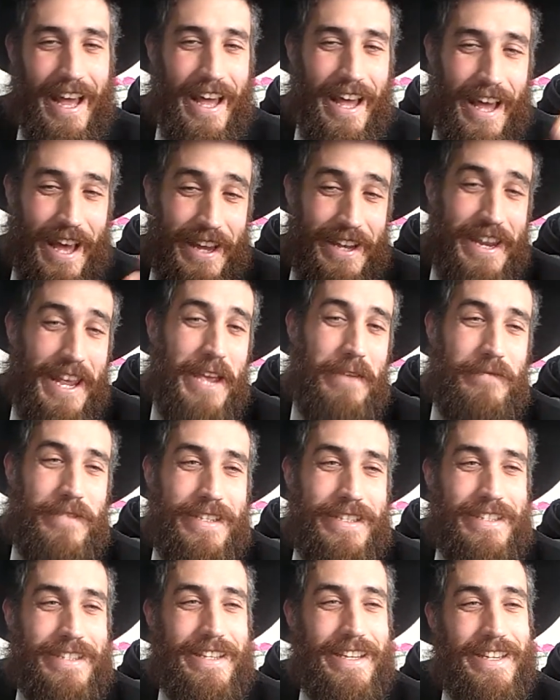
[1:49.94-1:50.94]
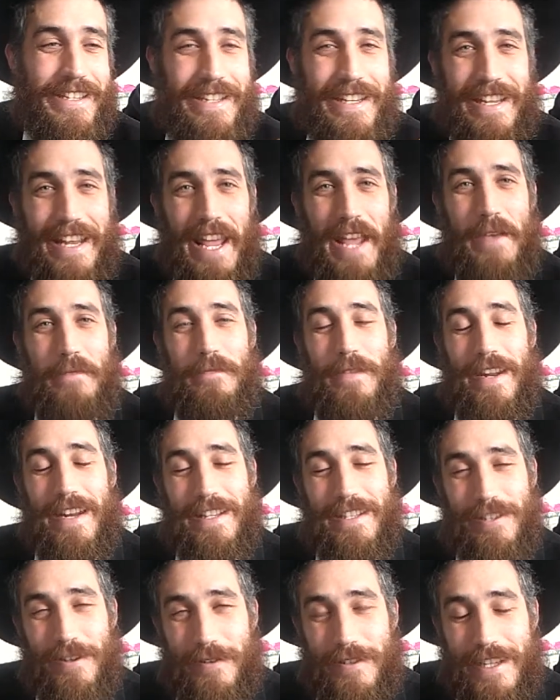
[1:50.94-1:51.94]
a name is a name, and
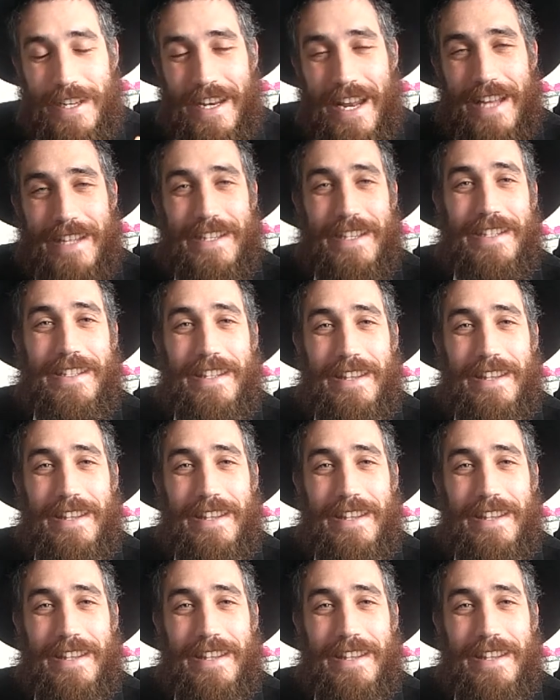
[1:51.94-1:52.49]
it shows in an essence.